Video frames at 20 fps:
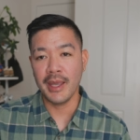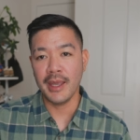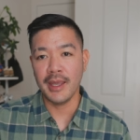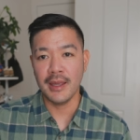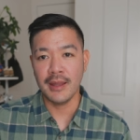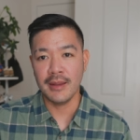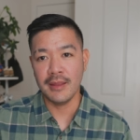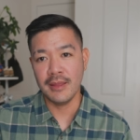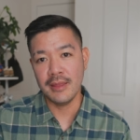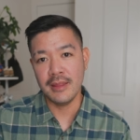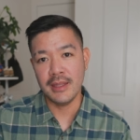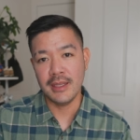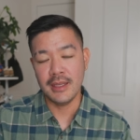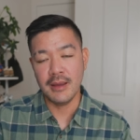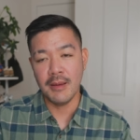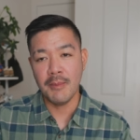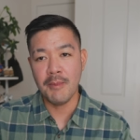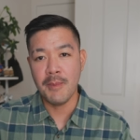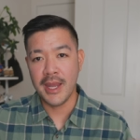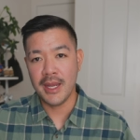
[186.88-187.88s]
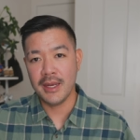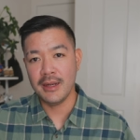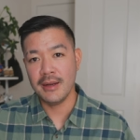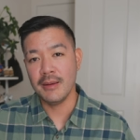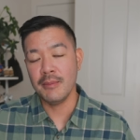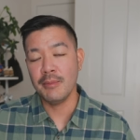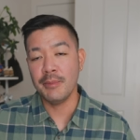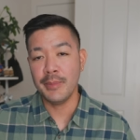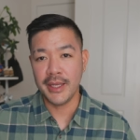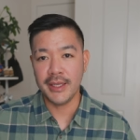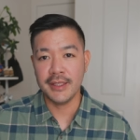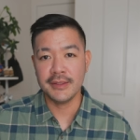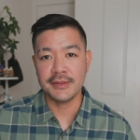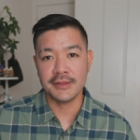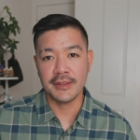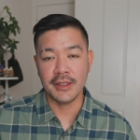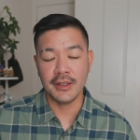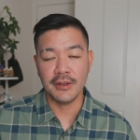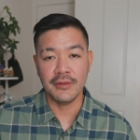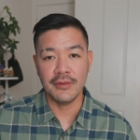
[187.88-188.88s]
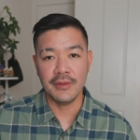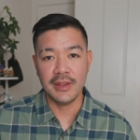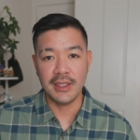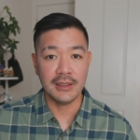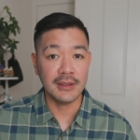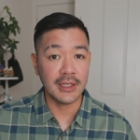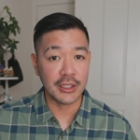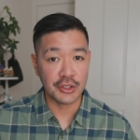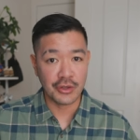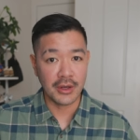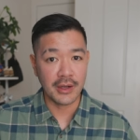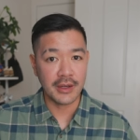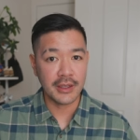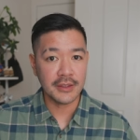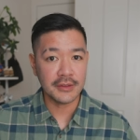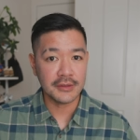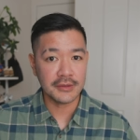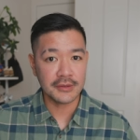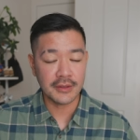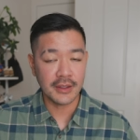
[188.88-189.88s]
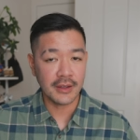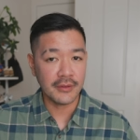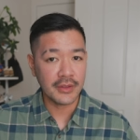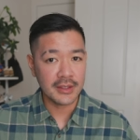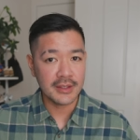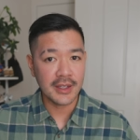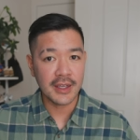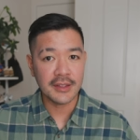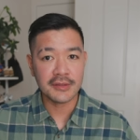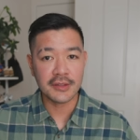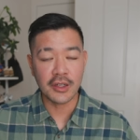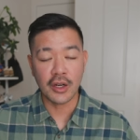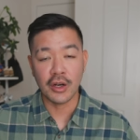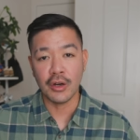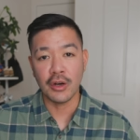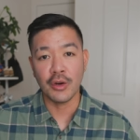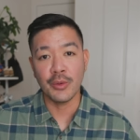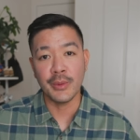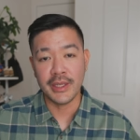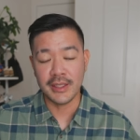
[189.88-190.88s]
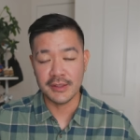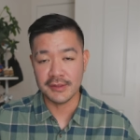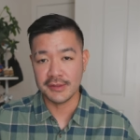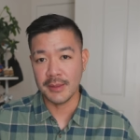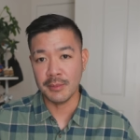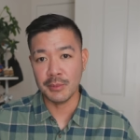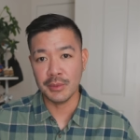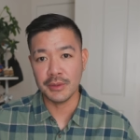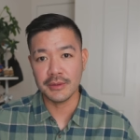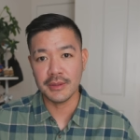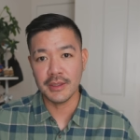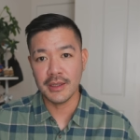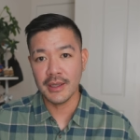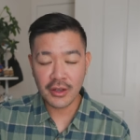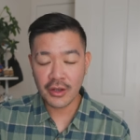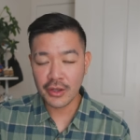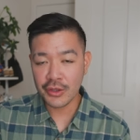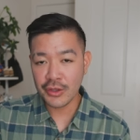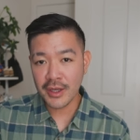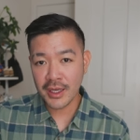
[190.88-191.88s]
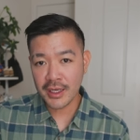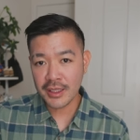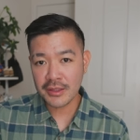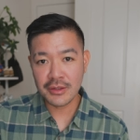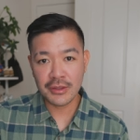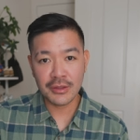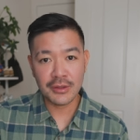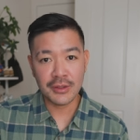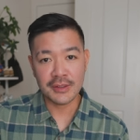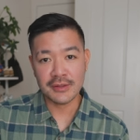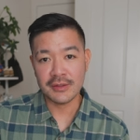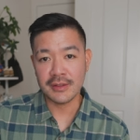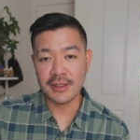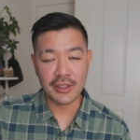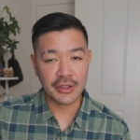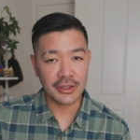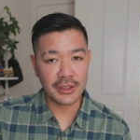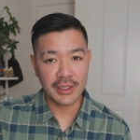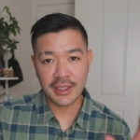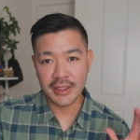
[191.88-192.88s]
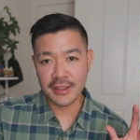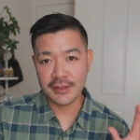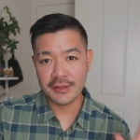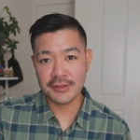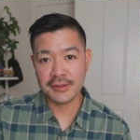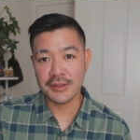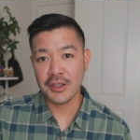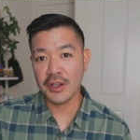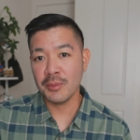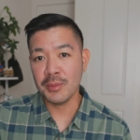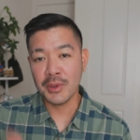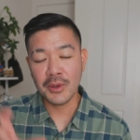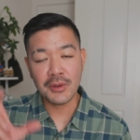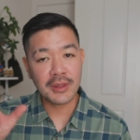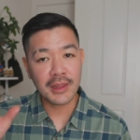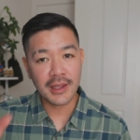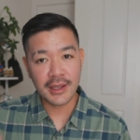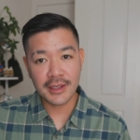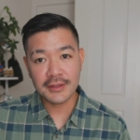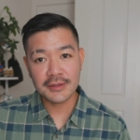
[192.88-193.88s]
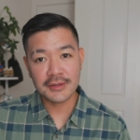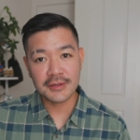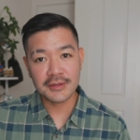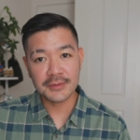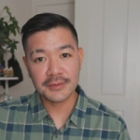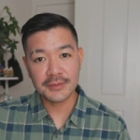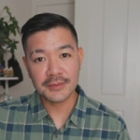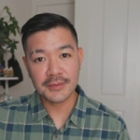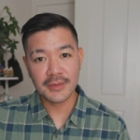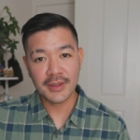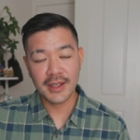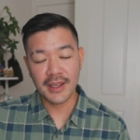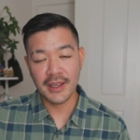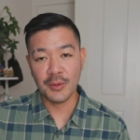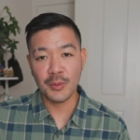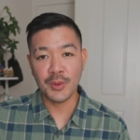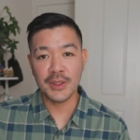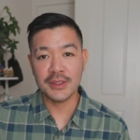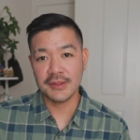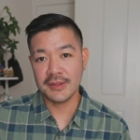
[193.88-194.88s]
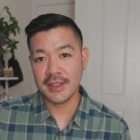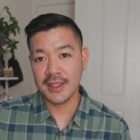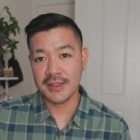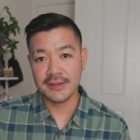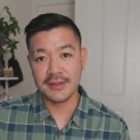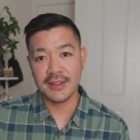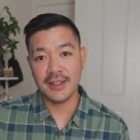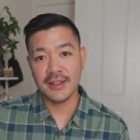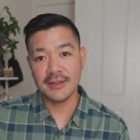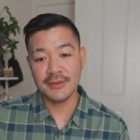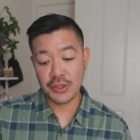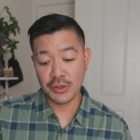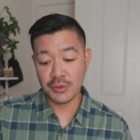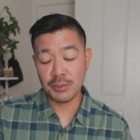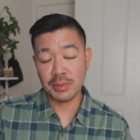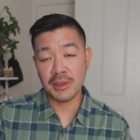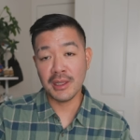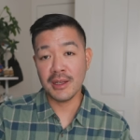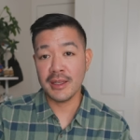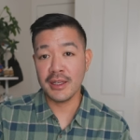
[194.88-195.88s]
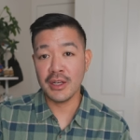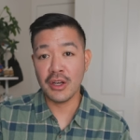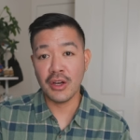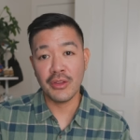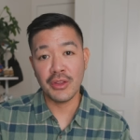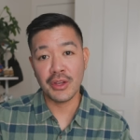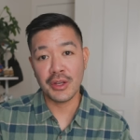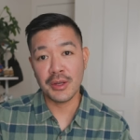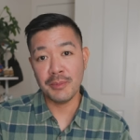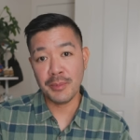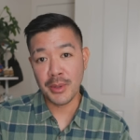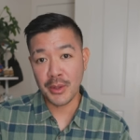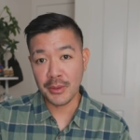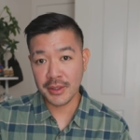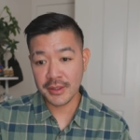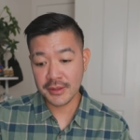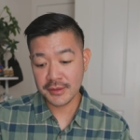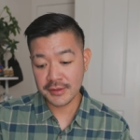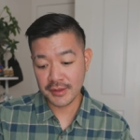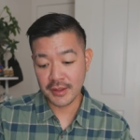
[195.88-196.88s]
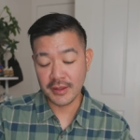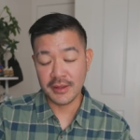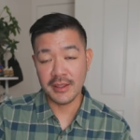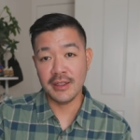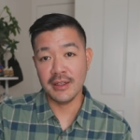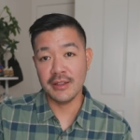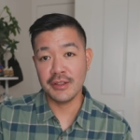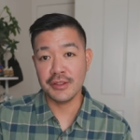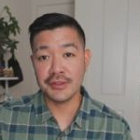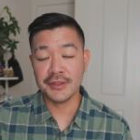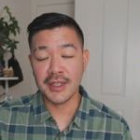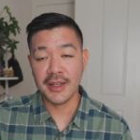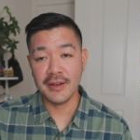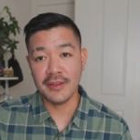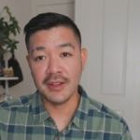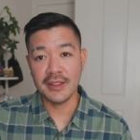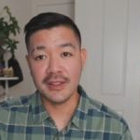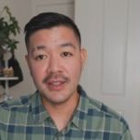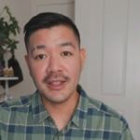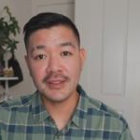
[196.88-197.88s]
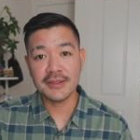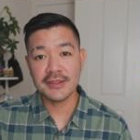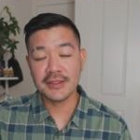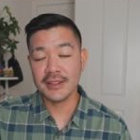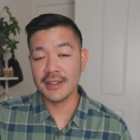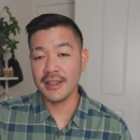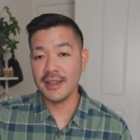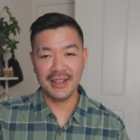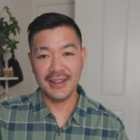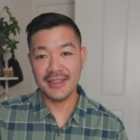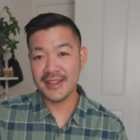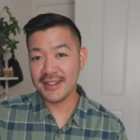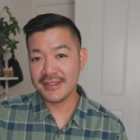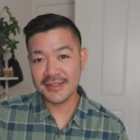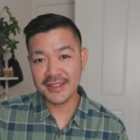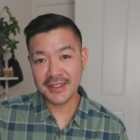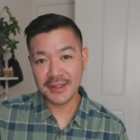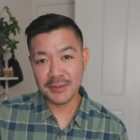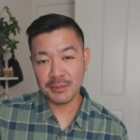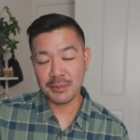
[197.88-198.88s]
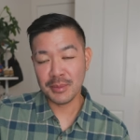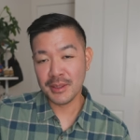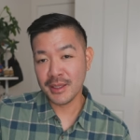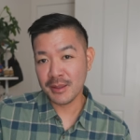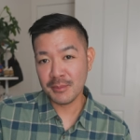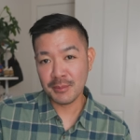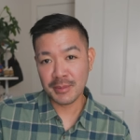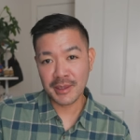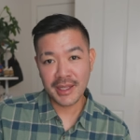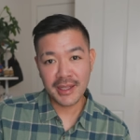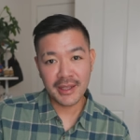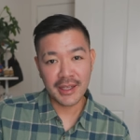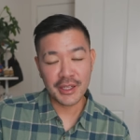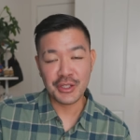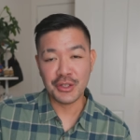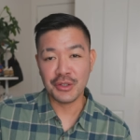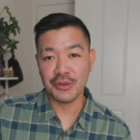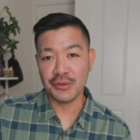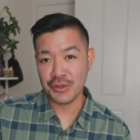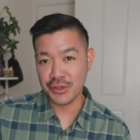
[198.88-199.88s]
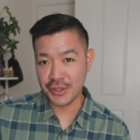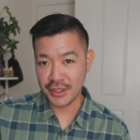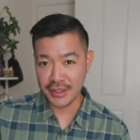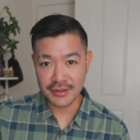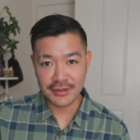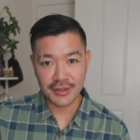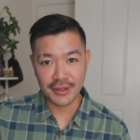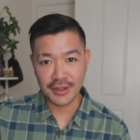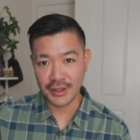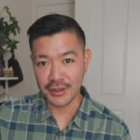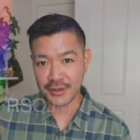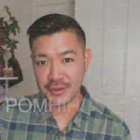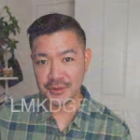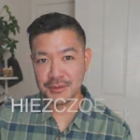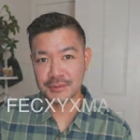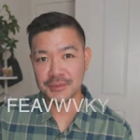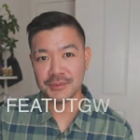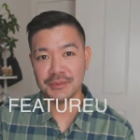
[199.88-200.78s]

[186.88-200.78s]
and the main base of the electronics of the desk are already assembled. All you gotta do is literally install both legs, and once that's done, you plug in all the components on the underside of the desk, and that's it. Plug and play, and you're good to go.